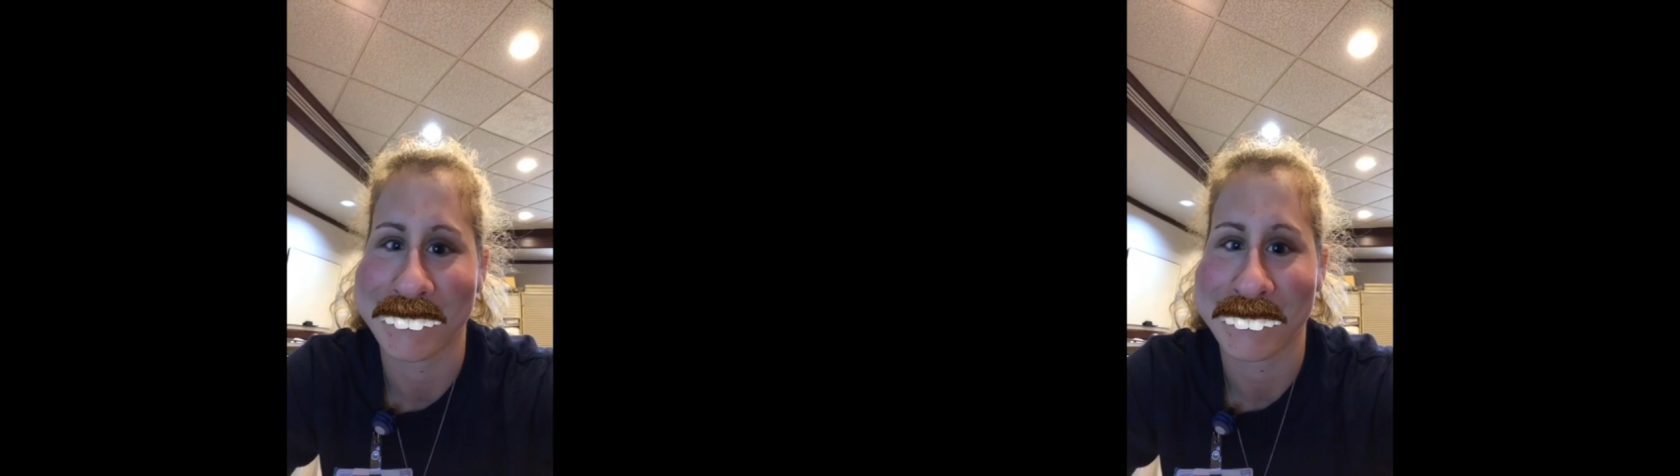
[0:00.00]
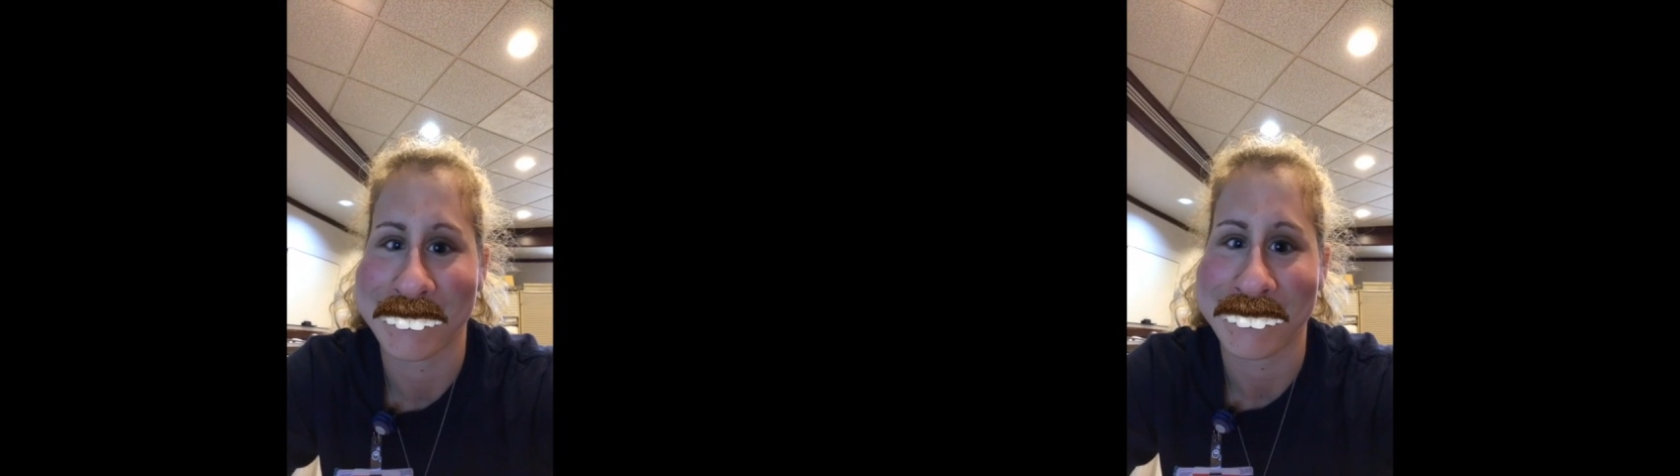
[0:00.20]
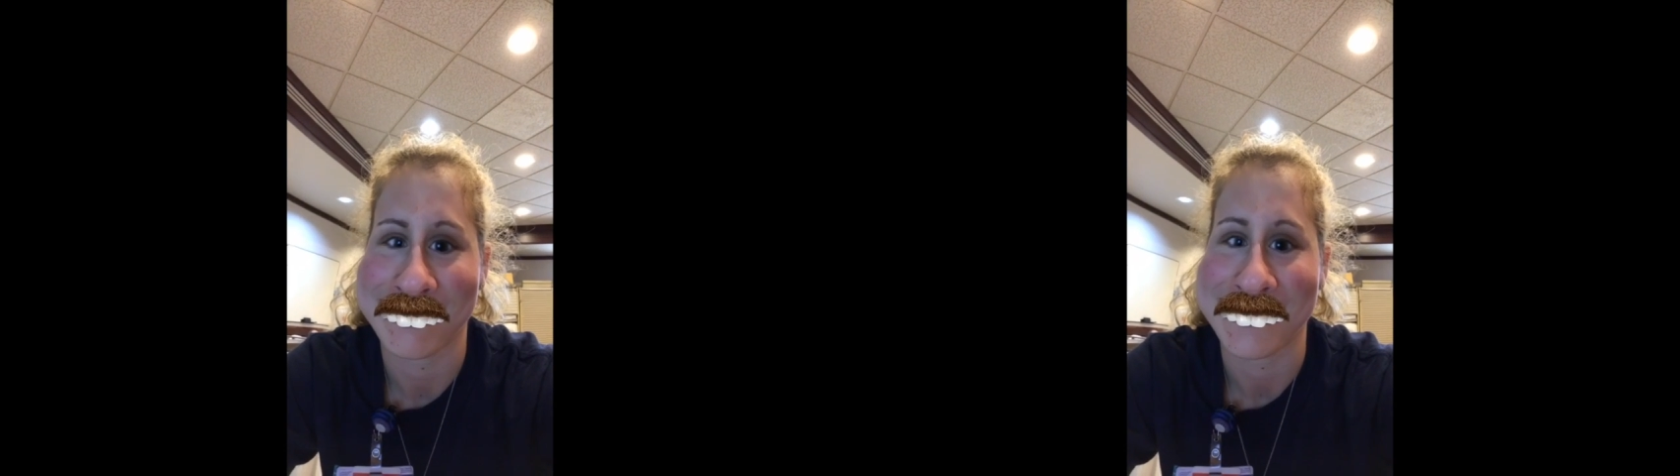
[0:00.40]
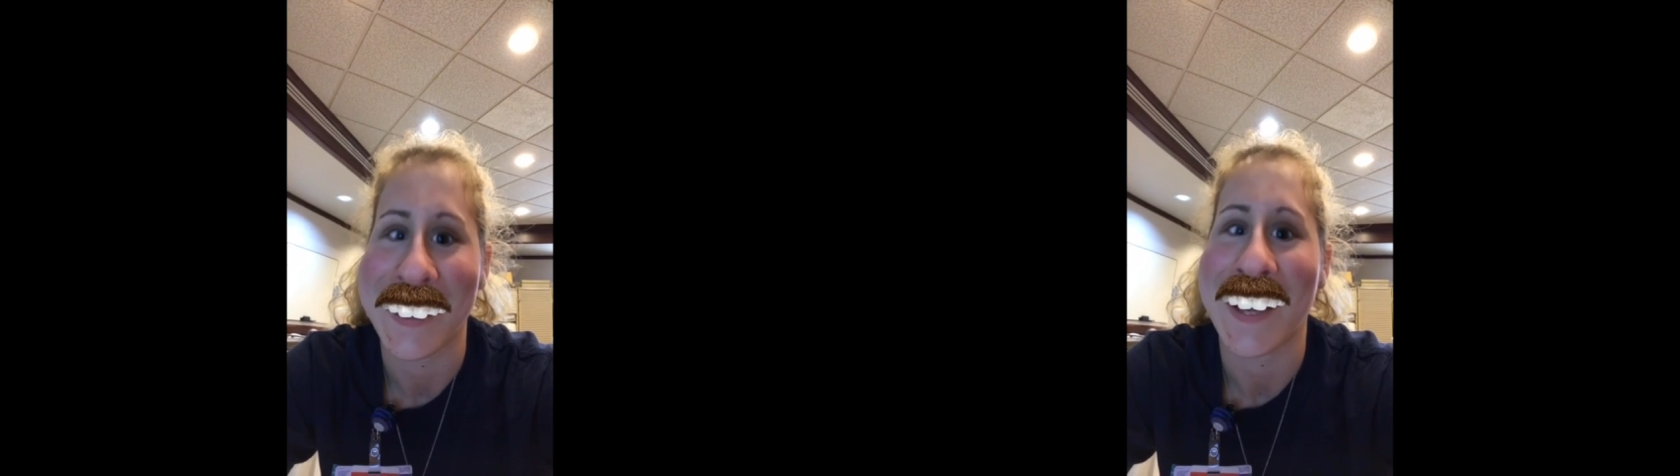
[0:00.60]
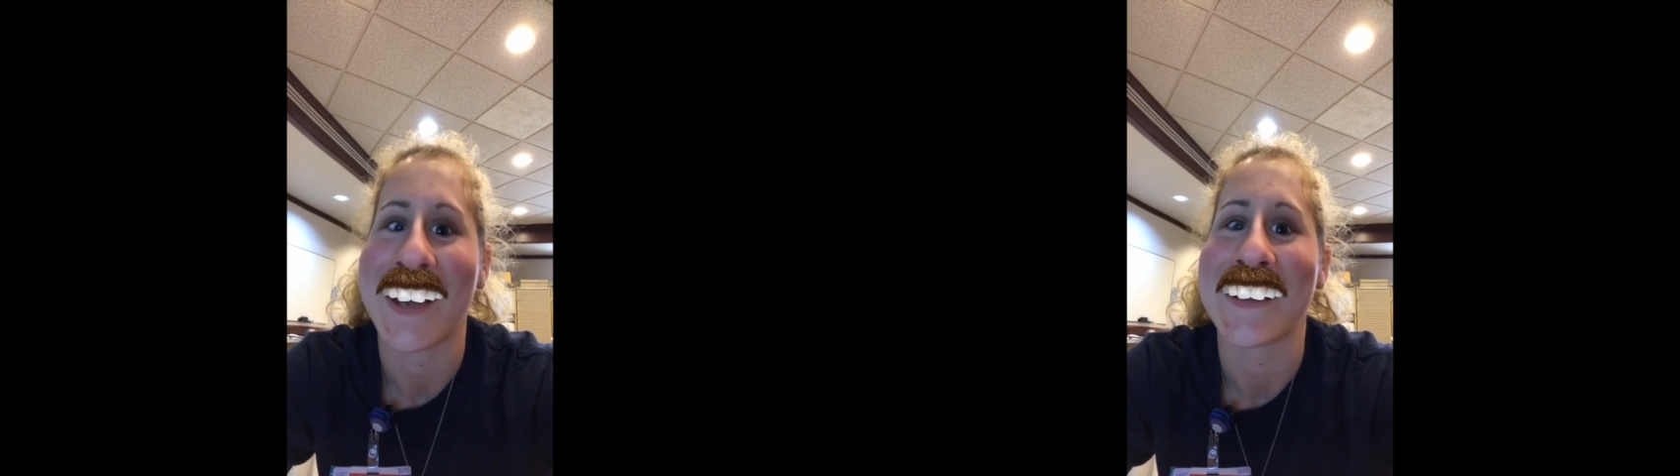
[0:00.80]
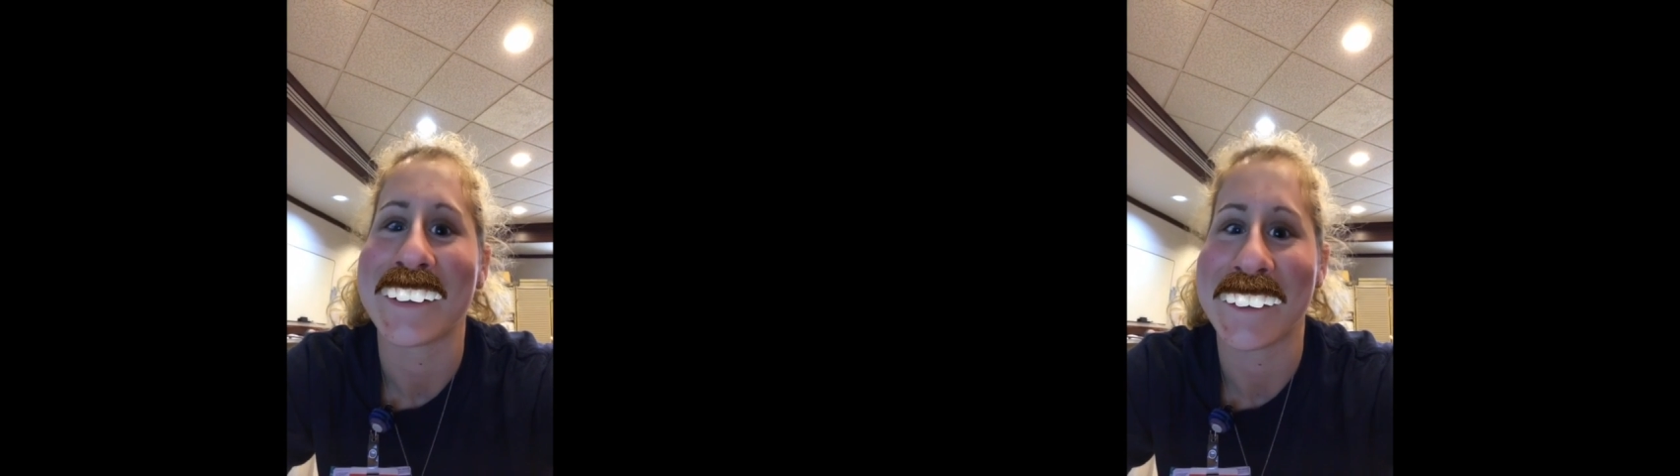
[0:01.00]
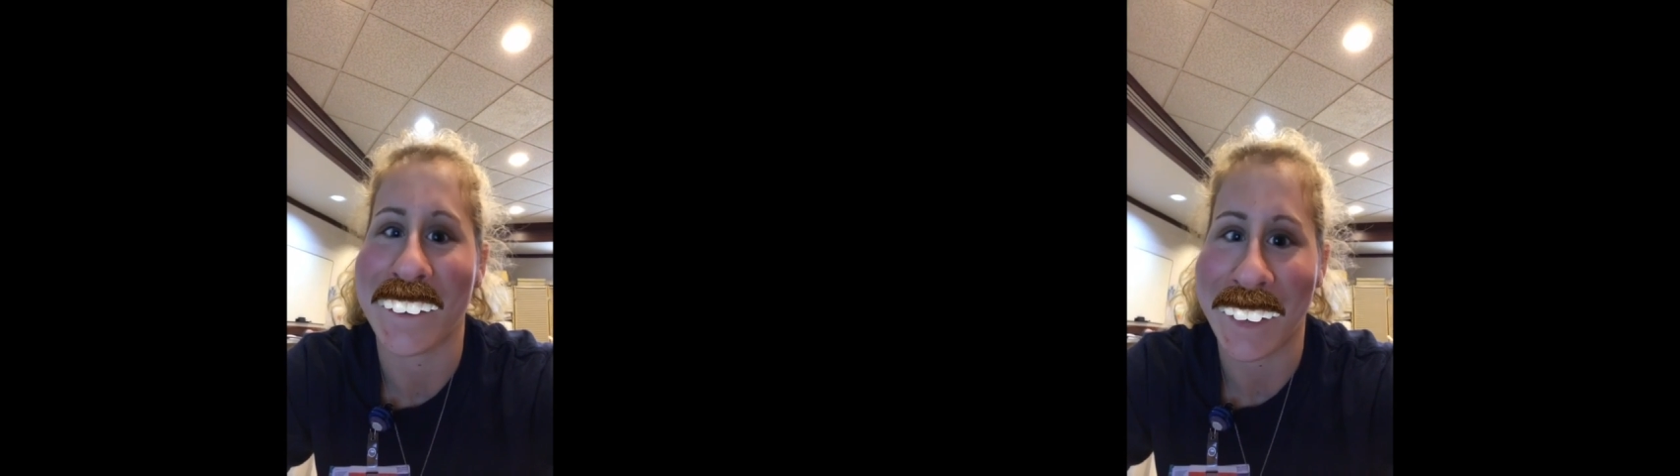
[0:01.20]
I don't know. So